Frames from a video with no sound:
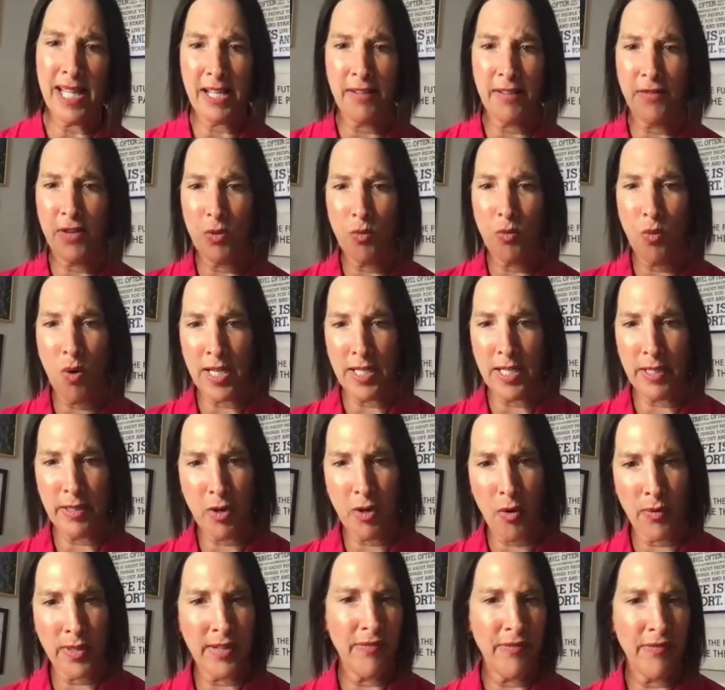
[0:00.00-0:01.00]
Like if you wanted to
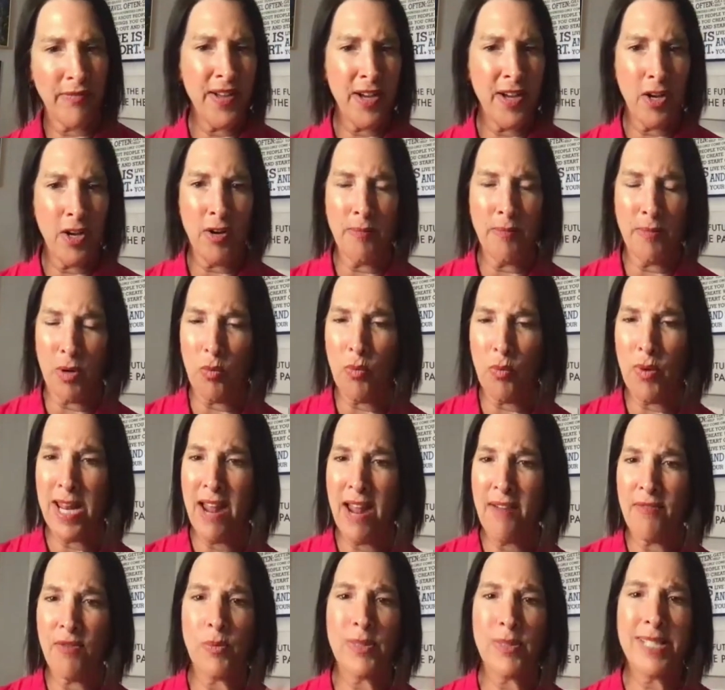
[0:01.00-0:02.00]
go into film or
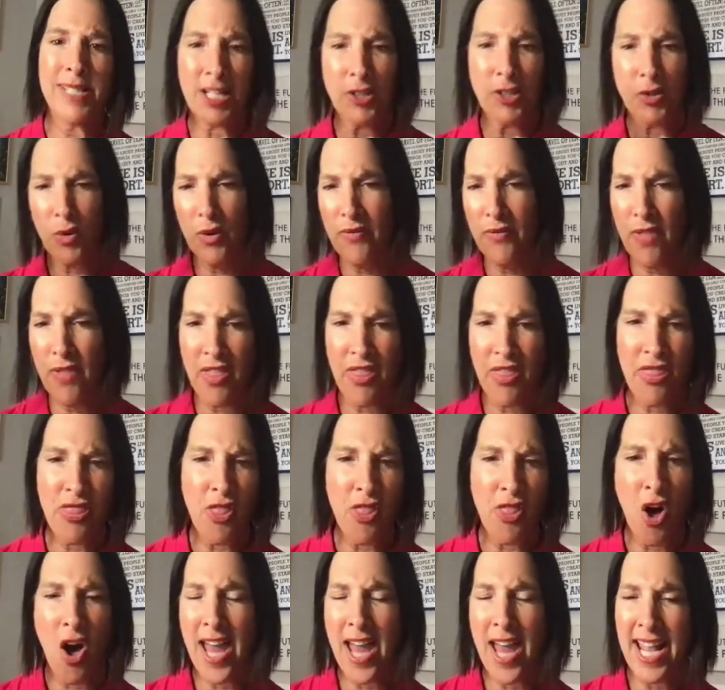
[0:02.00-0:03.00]
whatever, was that sort of the
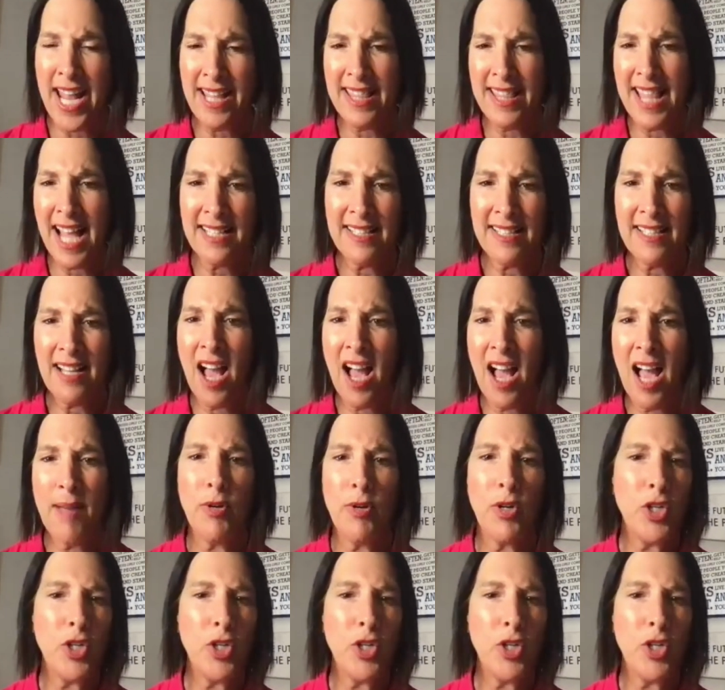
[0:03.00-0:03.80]
thought at that time,